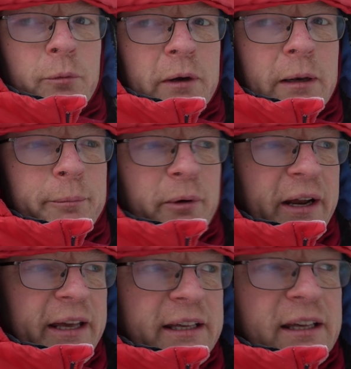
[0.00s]
will
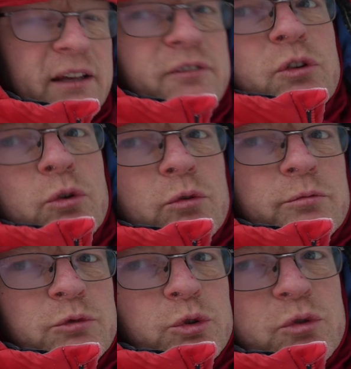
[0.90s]
break if you
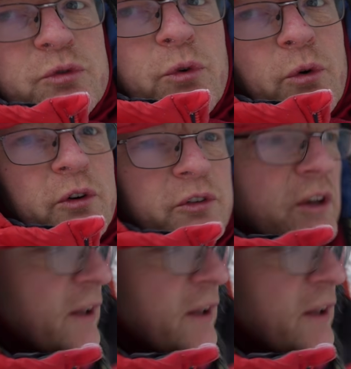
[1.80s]
use force.